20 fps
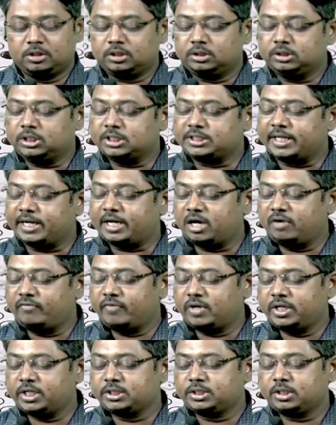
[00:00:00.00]
The second
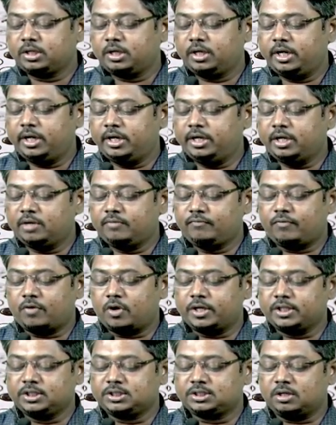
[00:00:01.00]
one is Indian
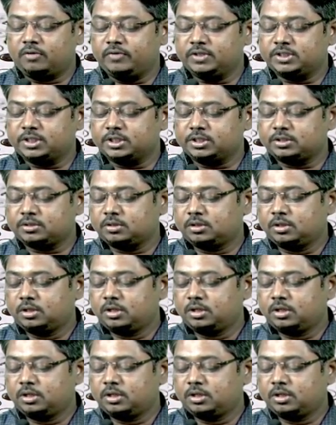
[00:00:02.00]
Foreign Services,